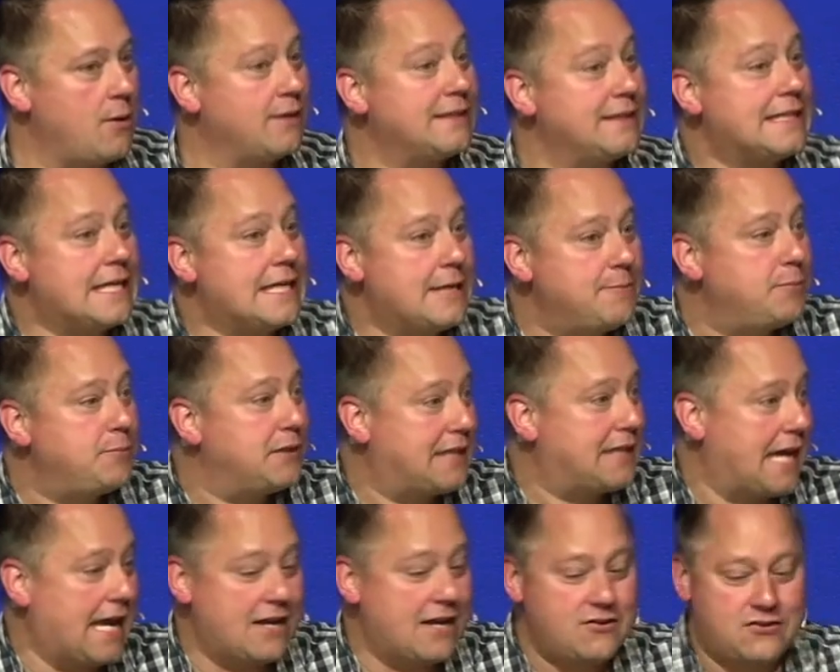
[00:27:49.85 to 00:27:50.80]
And the
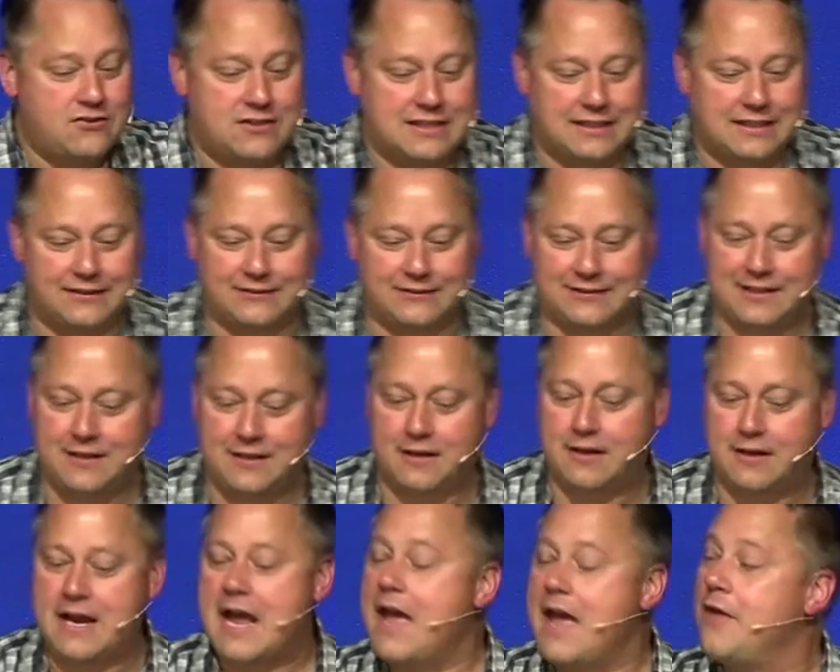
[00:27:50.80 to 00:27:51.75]
implication is
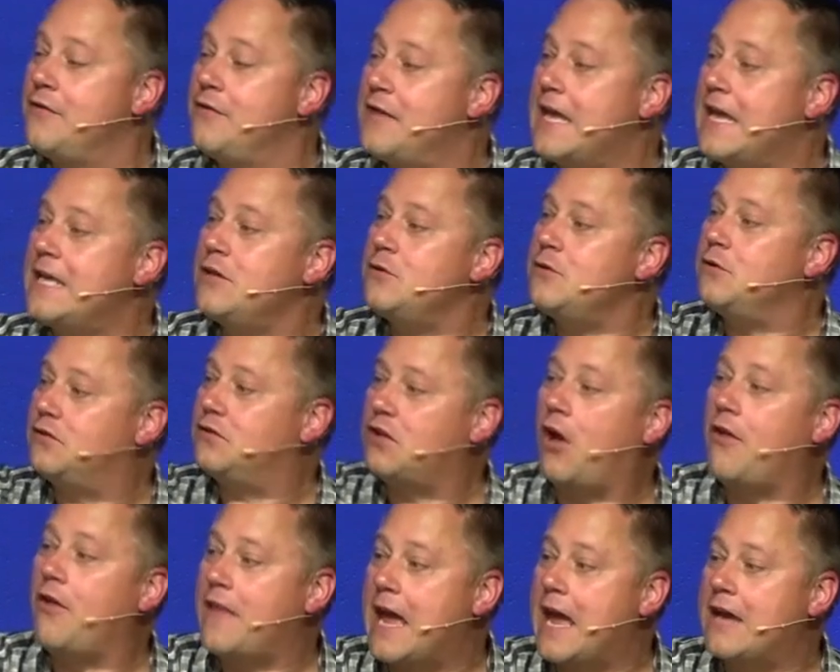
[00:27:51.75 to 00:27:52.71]
here they used
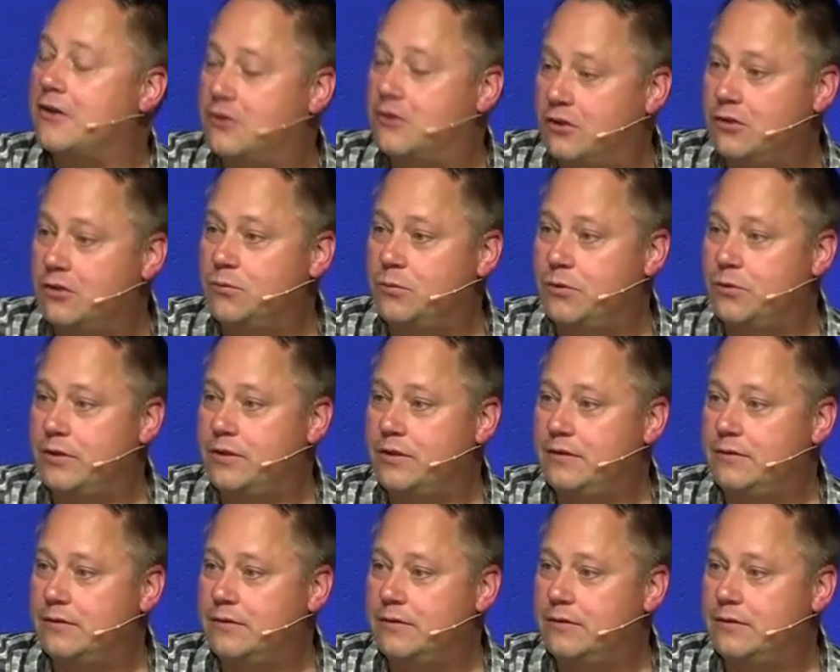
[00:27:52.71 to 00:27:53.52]
all that good wood